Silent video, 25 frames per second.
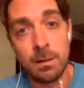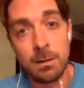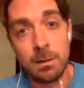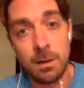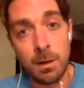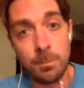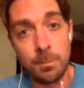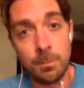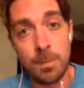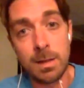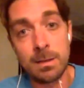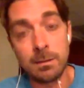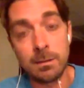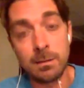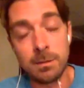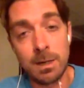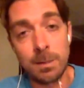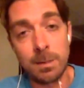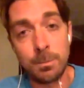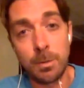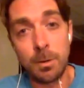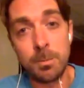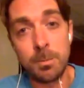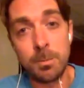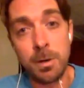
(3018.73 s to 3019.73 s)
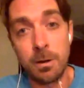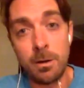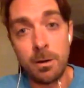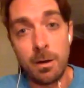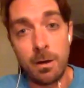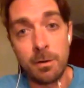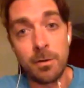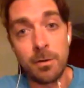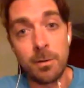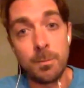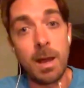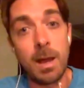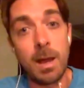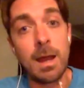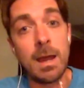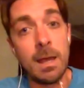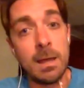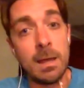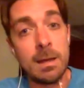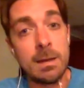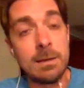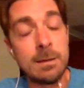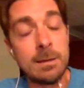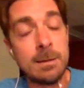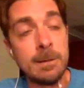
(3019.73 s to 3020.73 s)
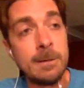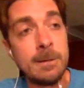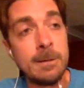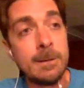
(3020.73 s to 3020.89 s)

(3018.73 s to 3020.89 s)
you know, made the light bulb go off in my head.